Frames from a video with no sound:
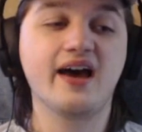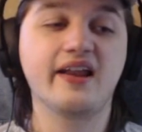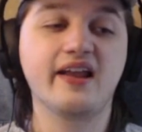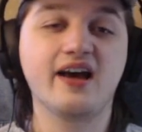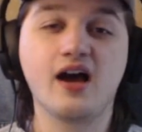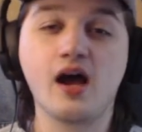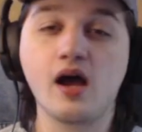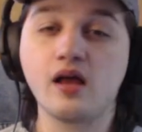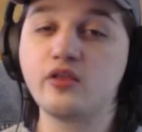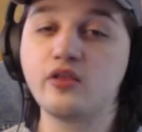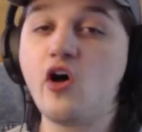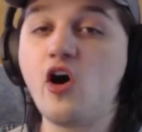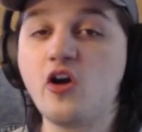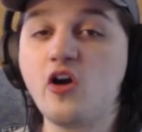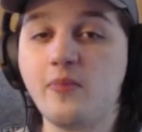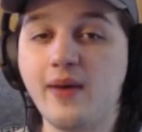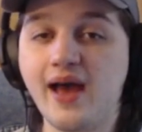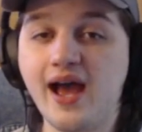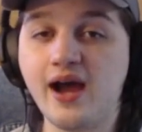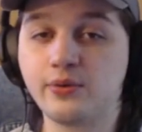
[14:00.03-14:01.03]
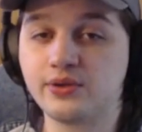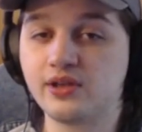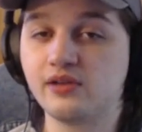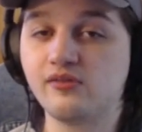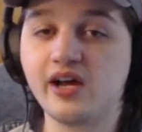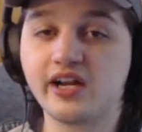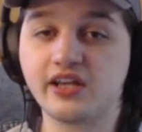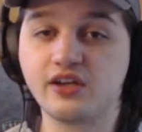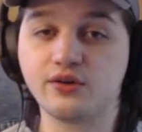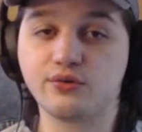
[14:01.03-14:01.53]
a long bat with a
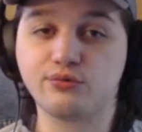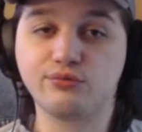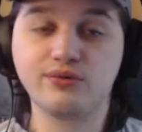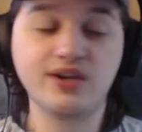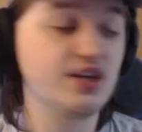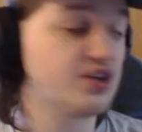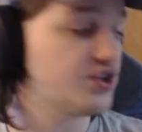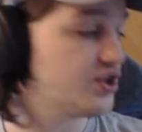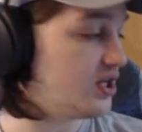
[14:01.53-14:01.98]
lot of good reach.